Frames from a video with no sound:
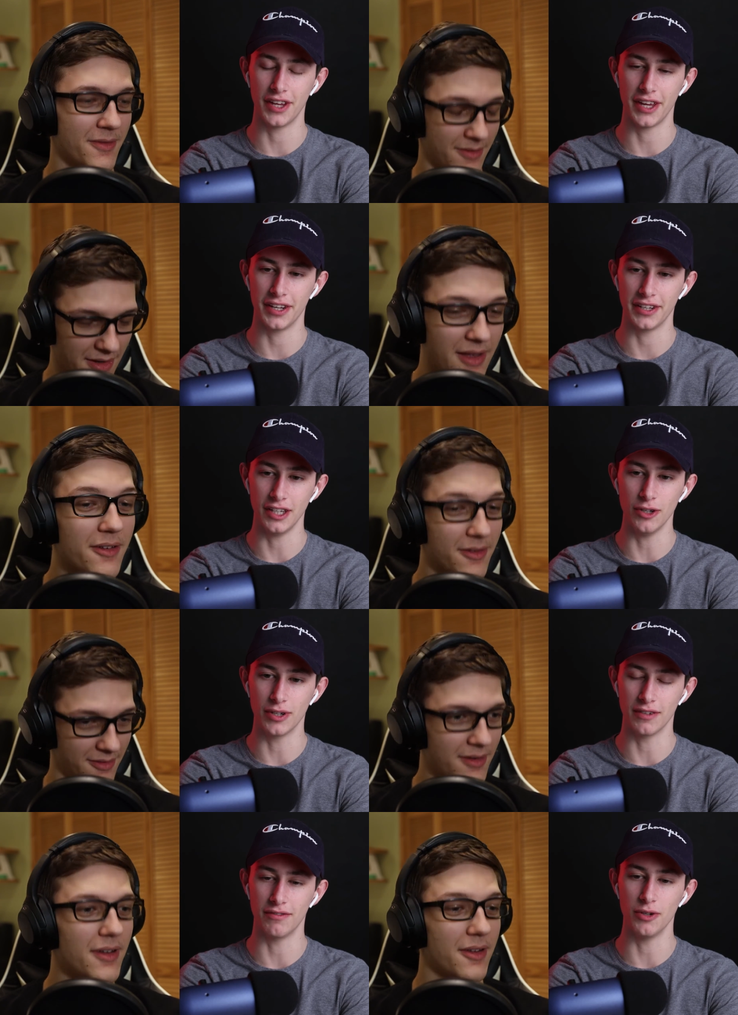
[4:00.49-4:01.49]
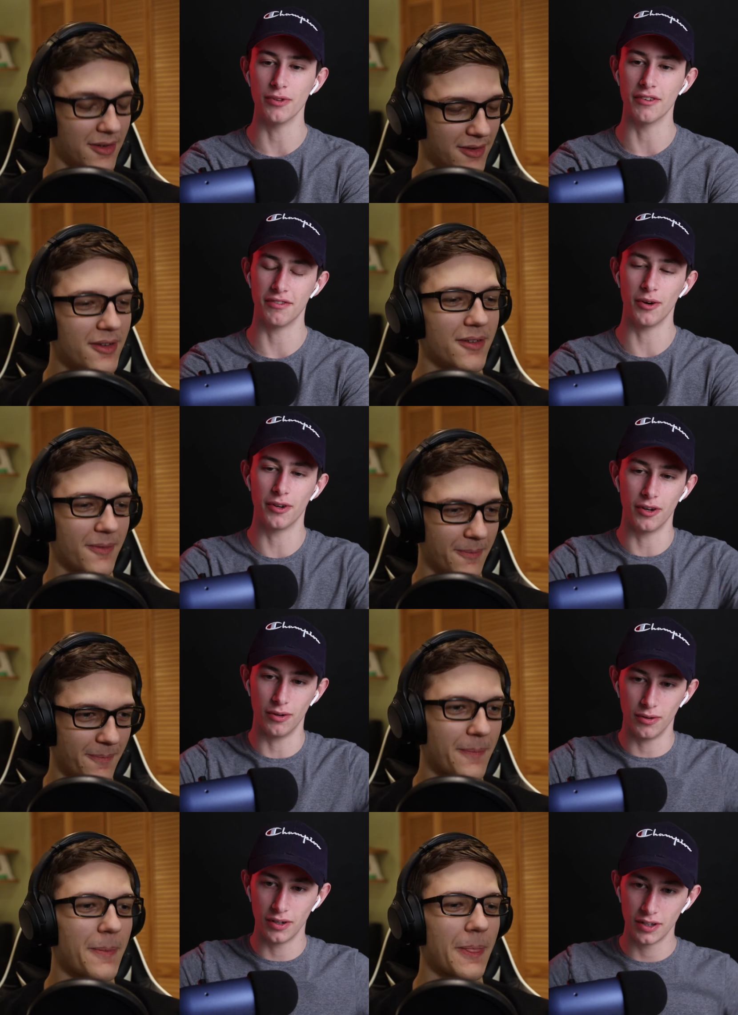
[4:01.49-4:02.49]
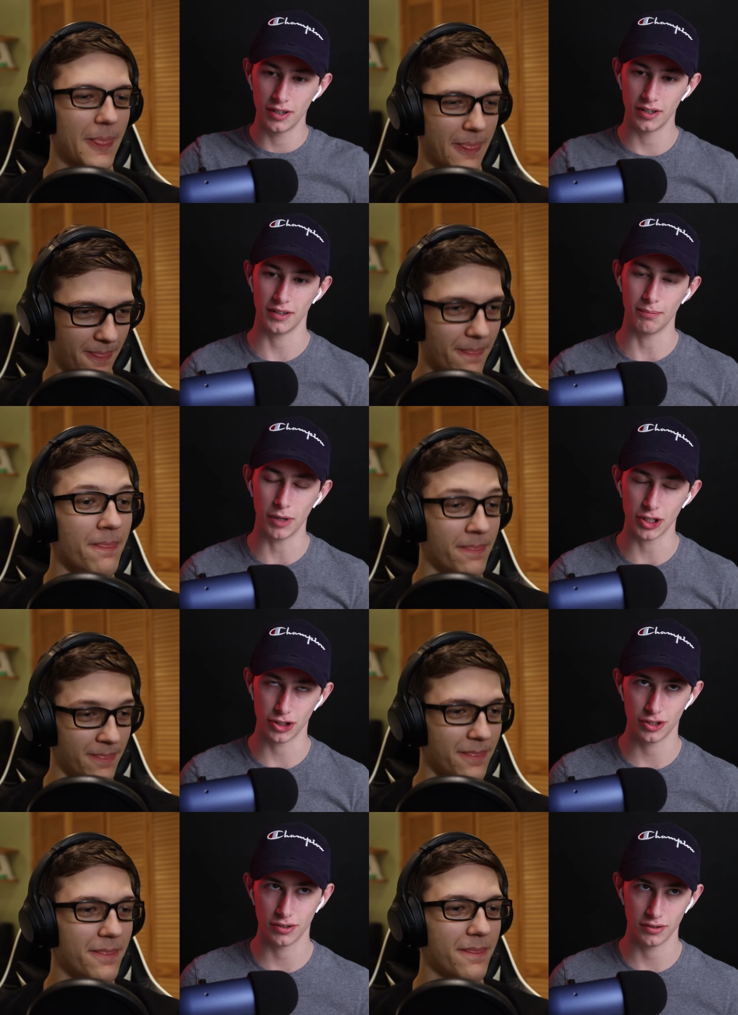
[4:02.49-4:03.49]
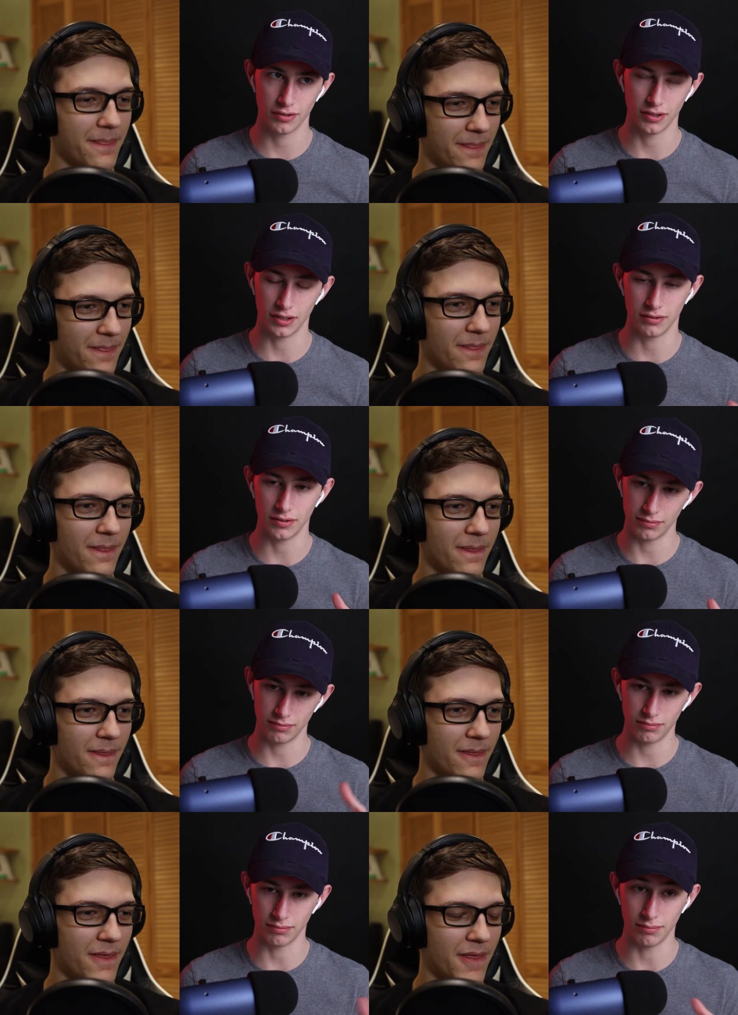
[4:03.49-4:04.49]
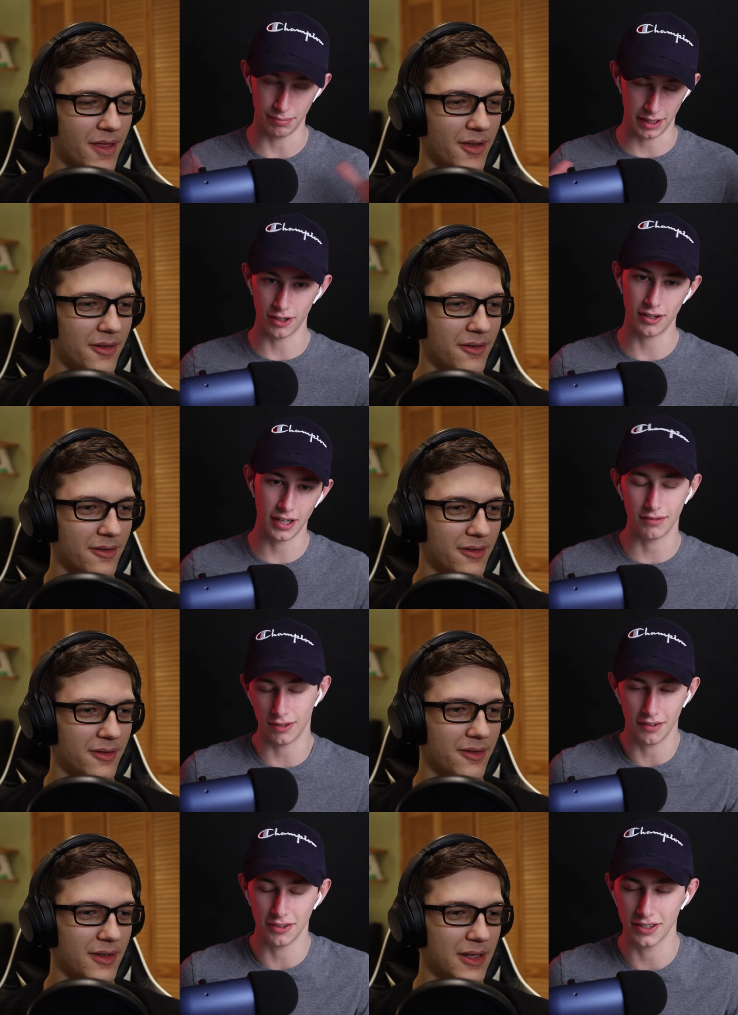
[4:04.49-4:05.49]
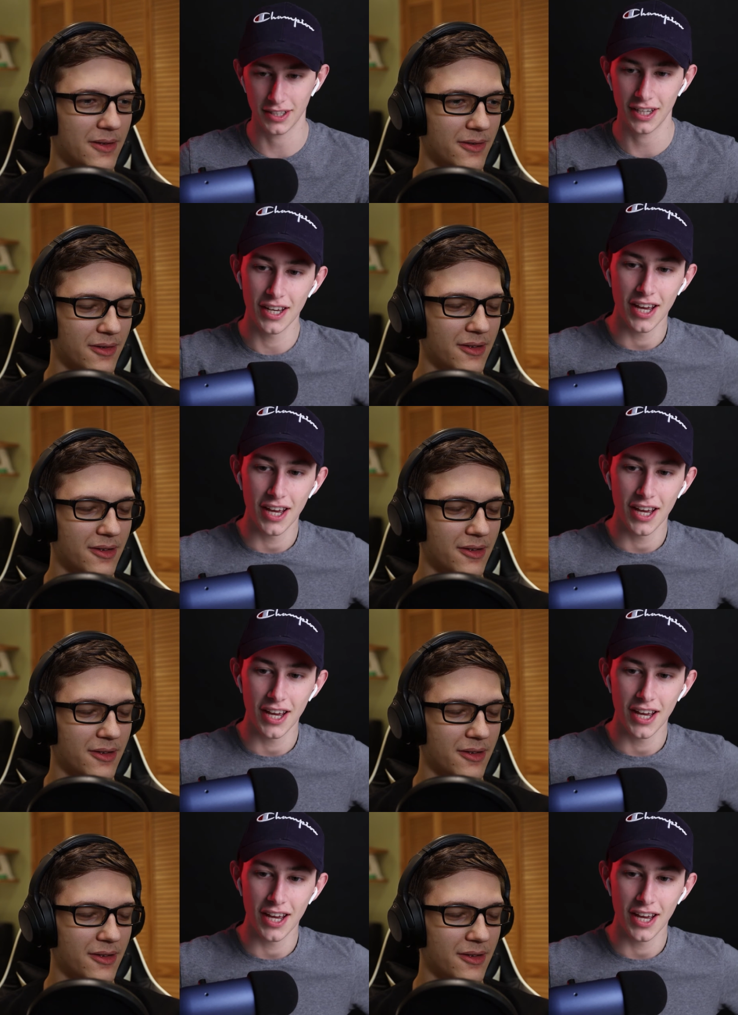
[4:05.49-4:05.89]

Speaker 1: that you can view the photo much mm-hmm. bigger, obviously,